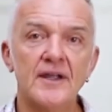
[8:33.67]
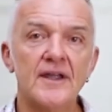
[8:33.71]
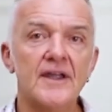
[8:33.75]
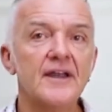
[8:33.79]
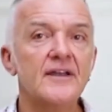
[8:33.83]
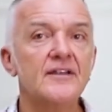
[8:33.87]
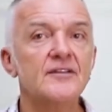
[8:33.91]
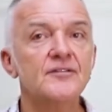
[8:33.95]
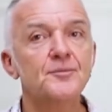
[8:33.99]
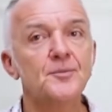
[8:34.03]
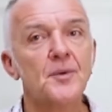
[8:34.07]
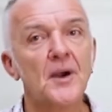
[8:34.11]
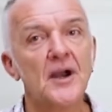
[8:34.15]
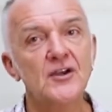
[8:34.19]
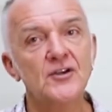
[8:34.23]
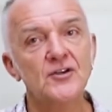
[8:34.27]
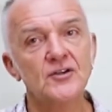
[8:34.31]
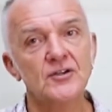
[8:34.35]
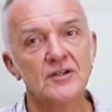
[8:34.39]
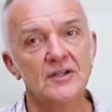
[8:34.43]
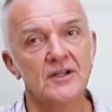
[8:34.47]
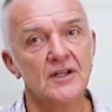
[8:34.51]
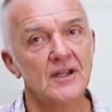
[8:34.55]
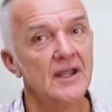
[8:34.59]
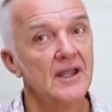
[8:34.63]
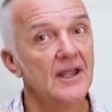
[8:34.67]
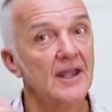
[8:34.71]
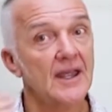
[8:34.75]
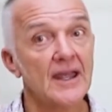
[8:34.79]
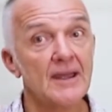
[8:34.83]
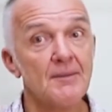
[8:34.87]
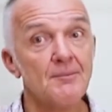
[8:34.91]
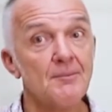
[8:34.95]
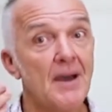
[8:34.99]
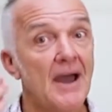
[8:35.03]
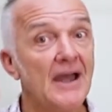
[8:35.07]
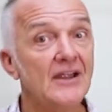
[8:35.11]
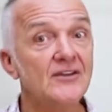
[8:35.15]
expression,
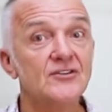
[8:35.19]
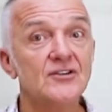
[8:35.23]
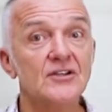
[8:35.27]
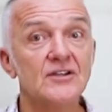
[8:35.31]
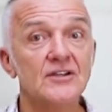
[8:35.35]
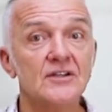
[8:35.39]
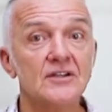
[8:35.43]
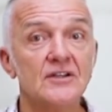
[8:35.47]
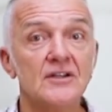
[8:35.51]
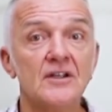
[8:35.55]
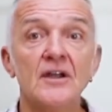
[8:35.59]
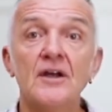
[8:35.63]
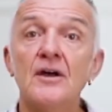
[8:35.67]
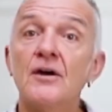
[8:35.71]
imagine,